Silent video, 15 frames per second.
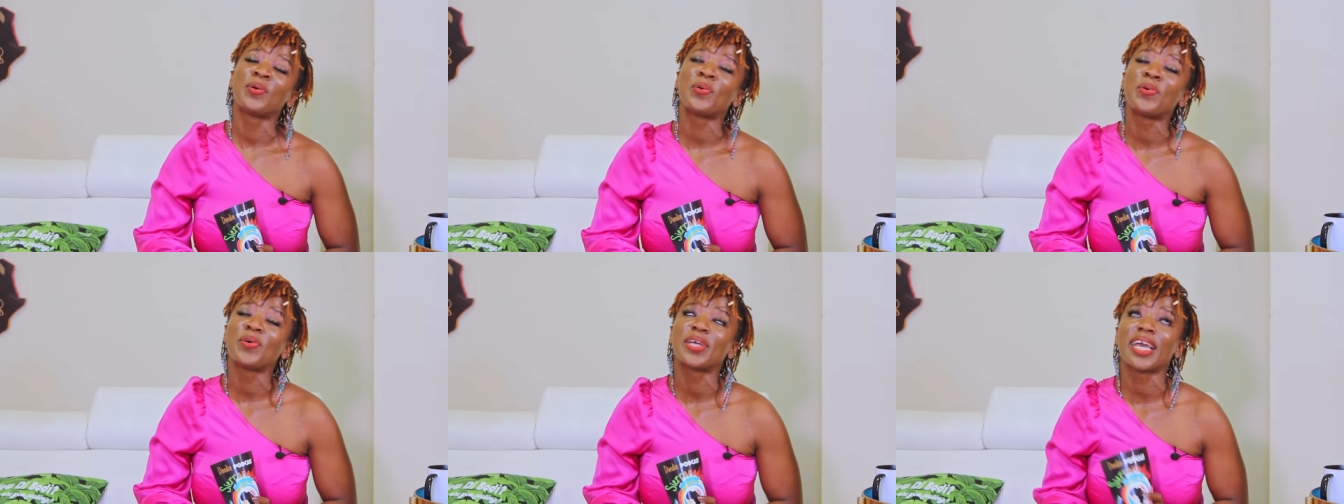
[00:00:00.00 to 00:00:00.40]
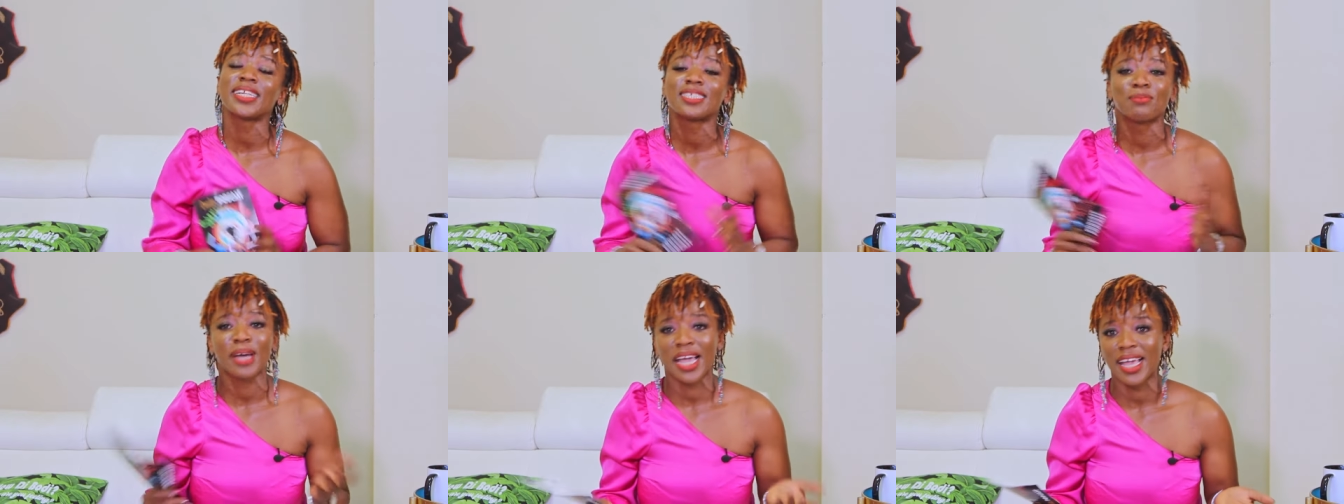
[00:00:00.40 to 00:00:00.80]
who
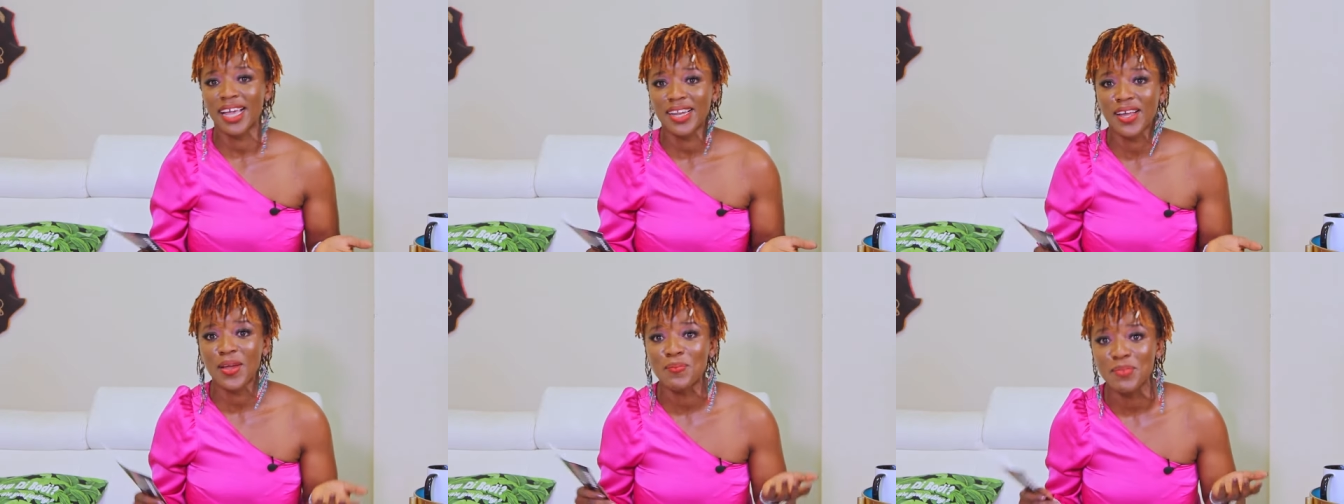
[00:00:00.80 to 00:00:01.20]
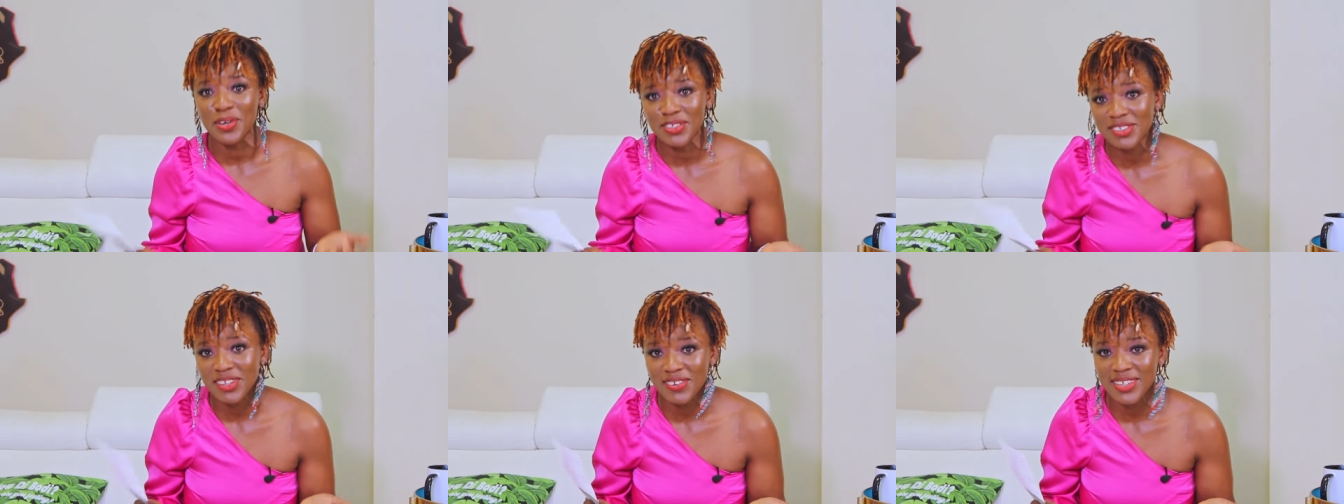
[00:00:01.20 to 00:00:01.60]
gets my hair done
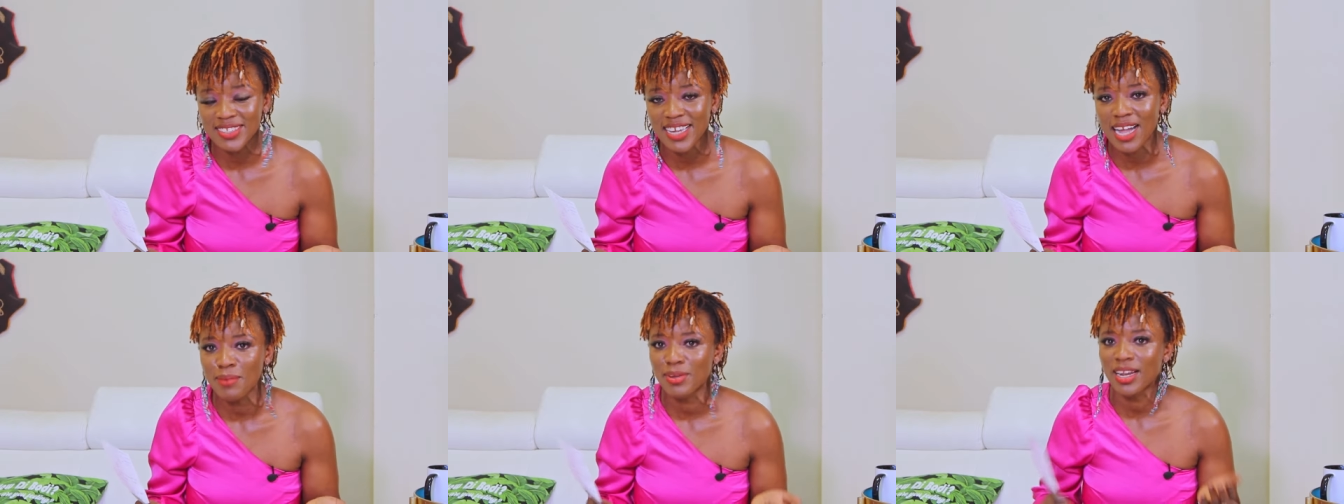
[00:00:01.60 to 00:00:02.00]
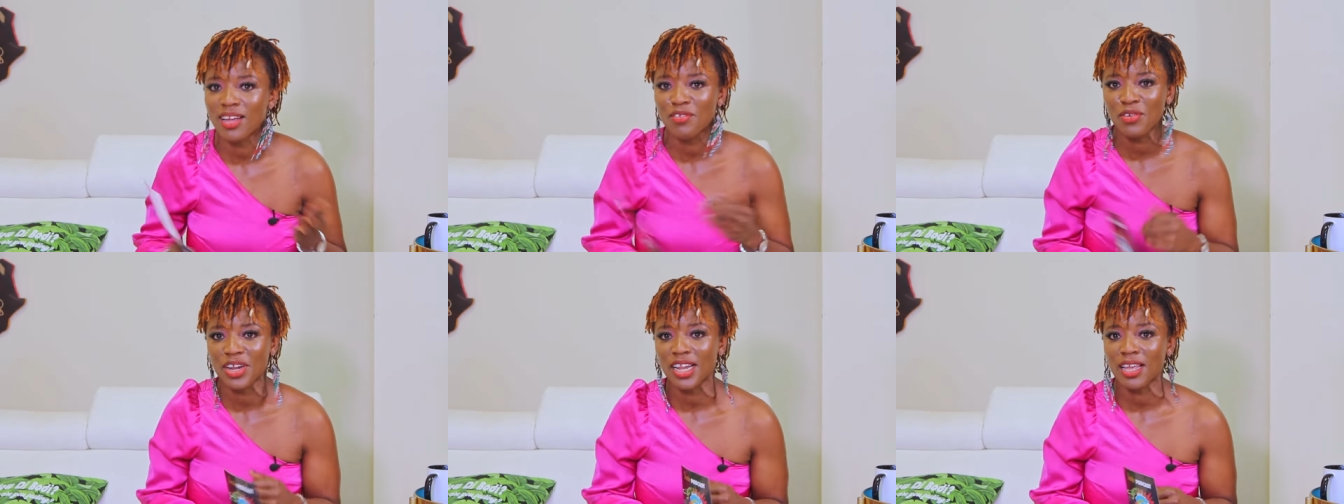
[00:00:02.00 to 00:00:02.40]
most of the time, and I
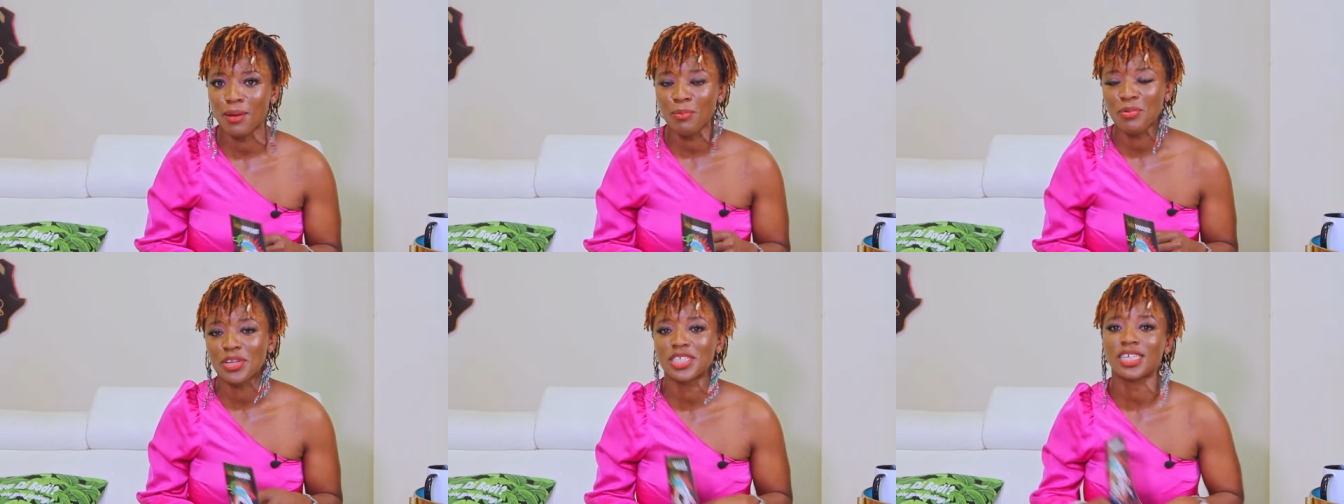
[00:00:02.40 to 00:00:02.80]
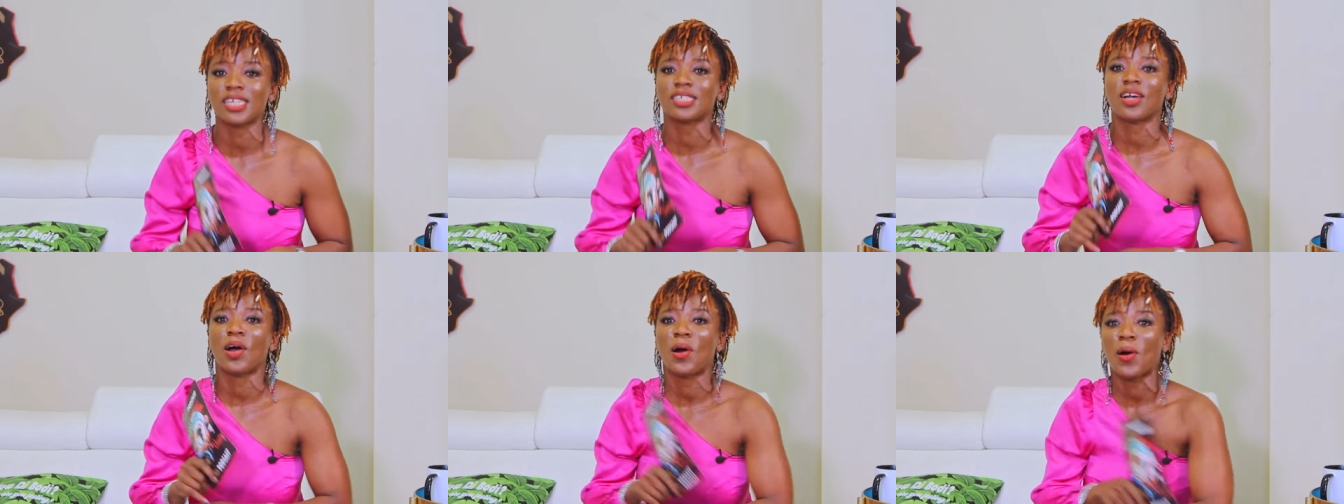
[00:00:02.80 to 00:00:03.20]
really
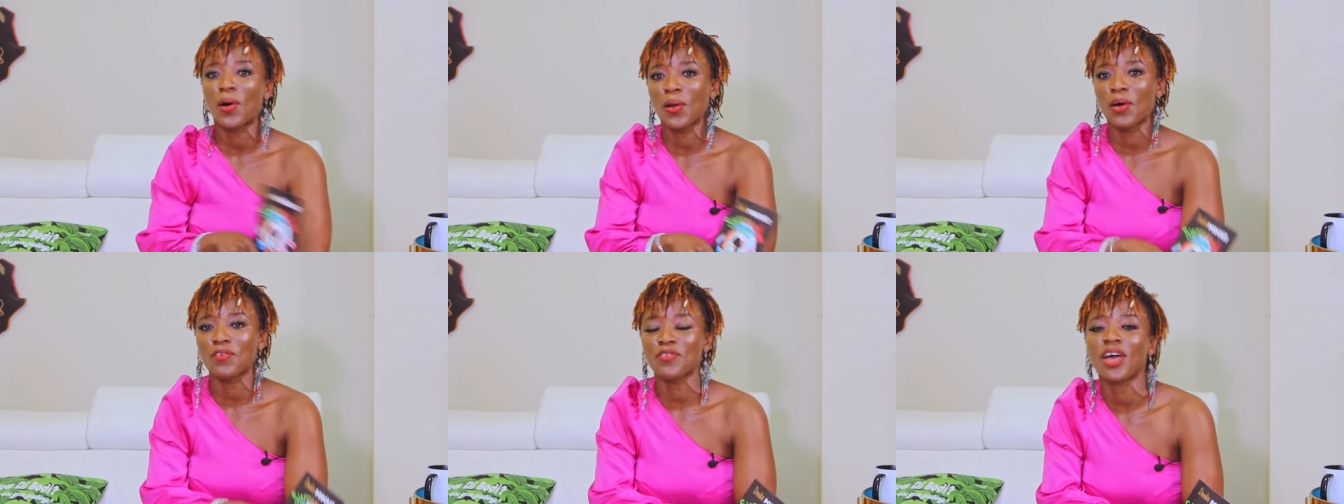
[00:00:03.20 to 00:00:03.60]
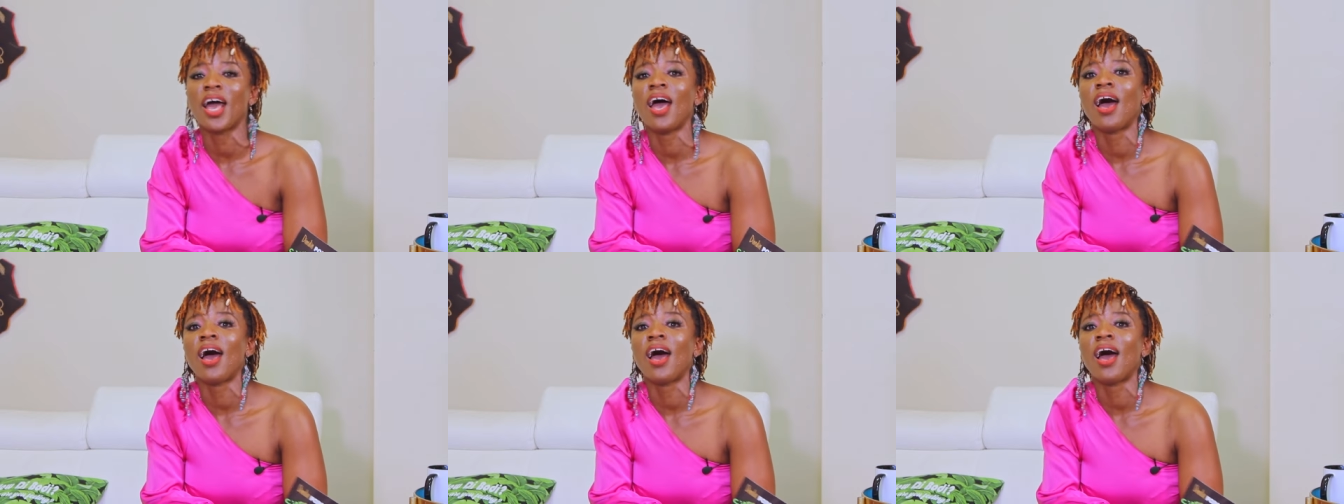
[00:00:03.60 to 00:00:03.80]
appreciate all of